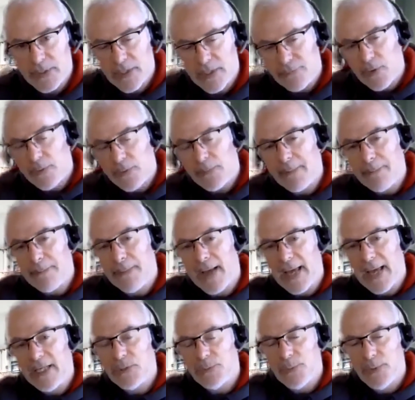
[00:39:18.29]
So I've got my
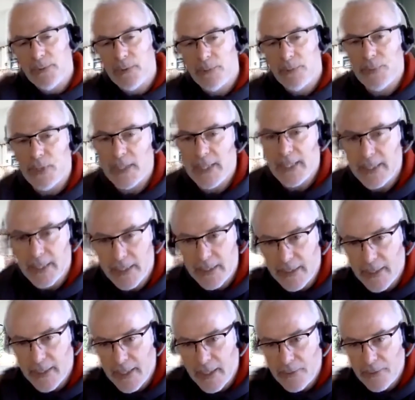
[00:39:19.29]
management plane in
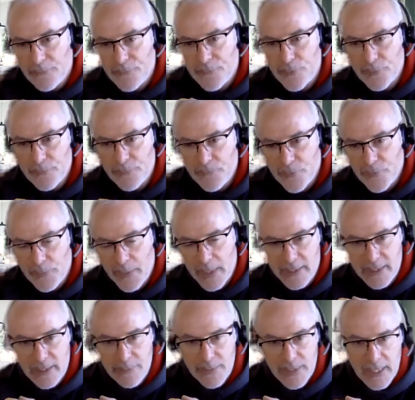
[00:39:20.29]
there for my
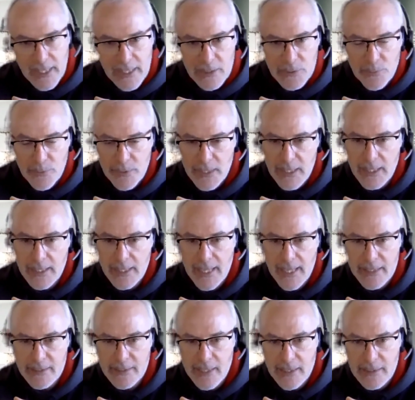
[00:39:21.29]
DBAs where they can
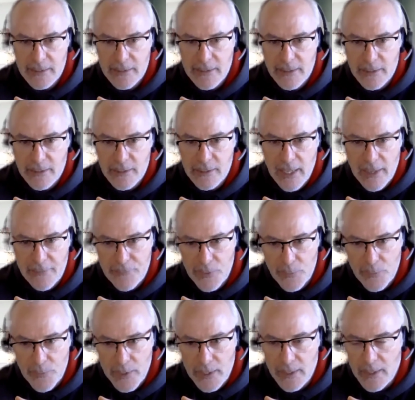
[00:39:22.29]
access to
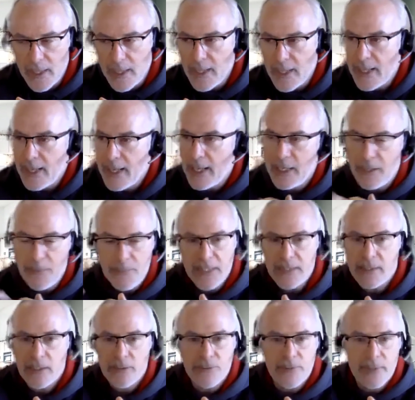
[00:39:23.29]
everywhere. And it means
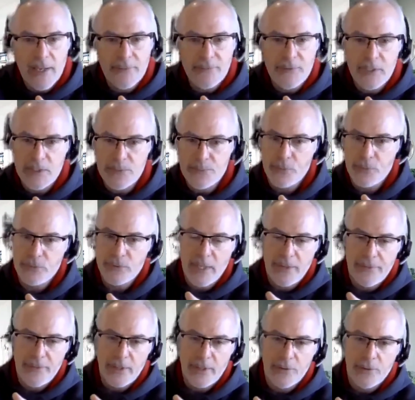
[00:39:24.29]
I don't have to expose
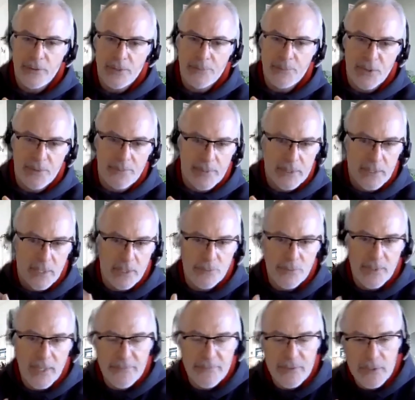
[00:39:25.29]
anything on the perimeter. I
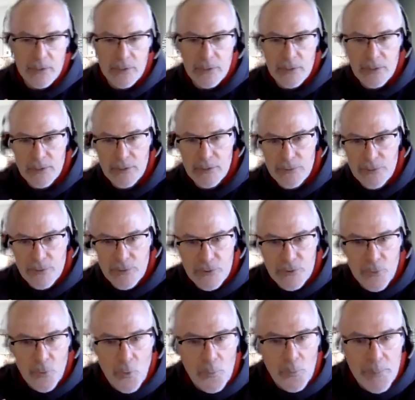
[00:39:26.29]
don't have to
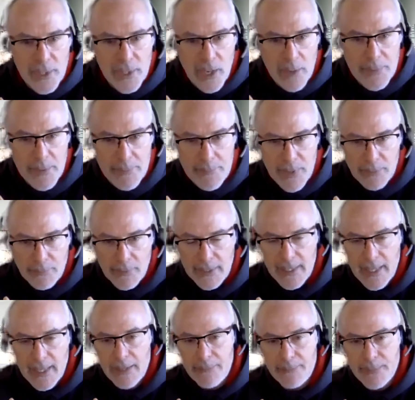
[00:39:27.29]
open up a public
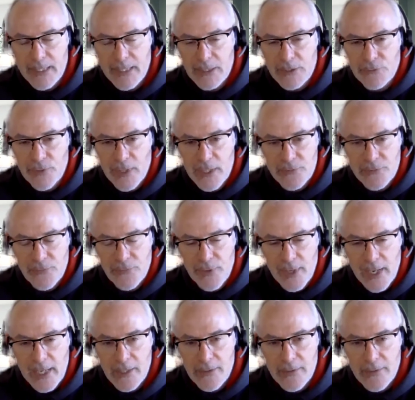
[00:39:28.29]
IP address for
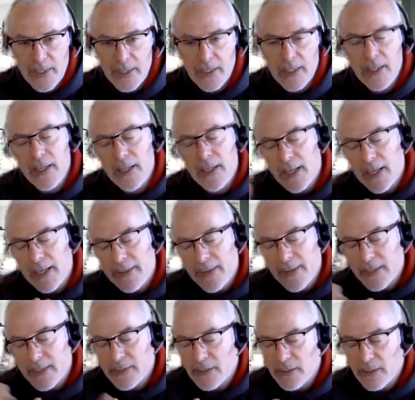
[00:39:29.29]
anything. And
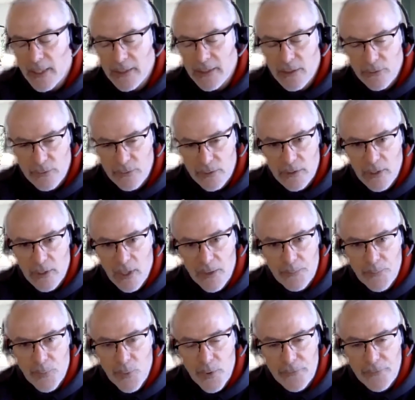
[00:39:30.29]
that's a good starting
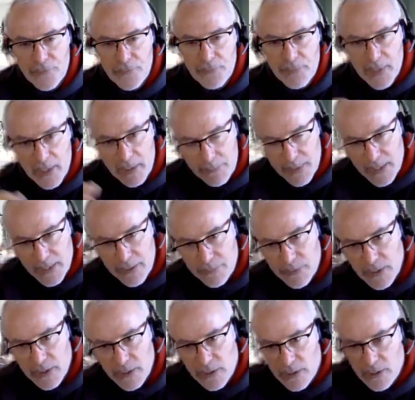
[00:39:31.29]
point from there. Being able
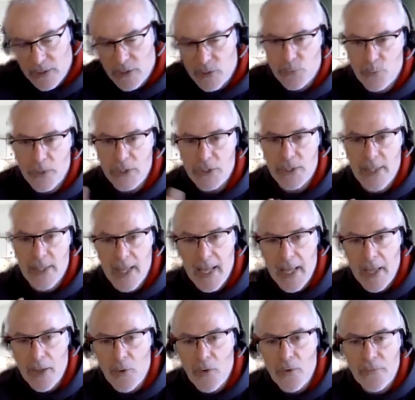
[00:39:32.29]
to switch
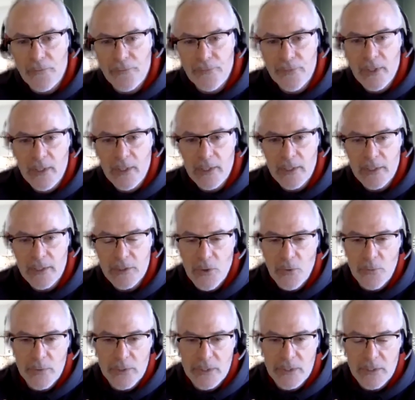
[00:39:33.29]
that off is
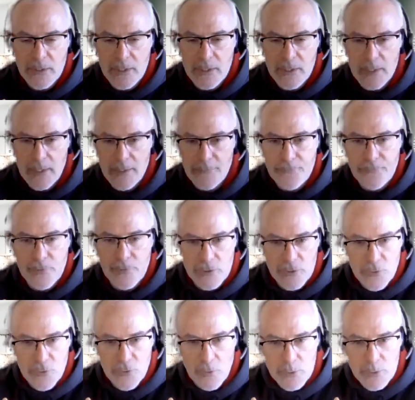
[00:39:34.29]
always the
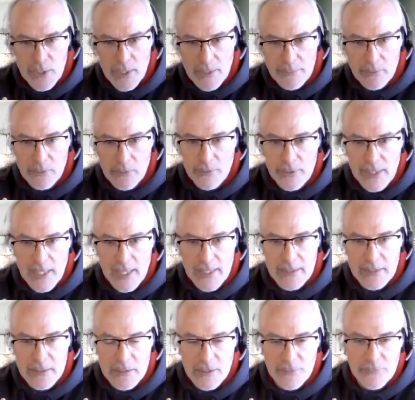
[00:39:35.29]
first option I would look at
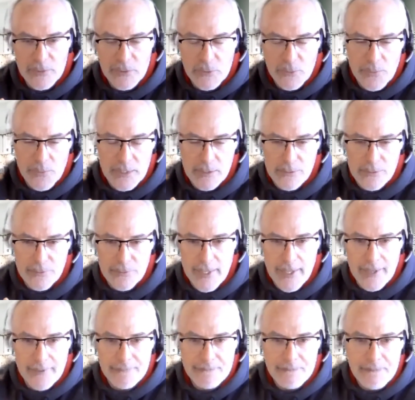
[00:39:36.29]
to see if there's a way to do that.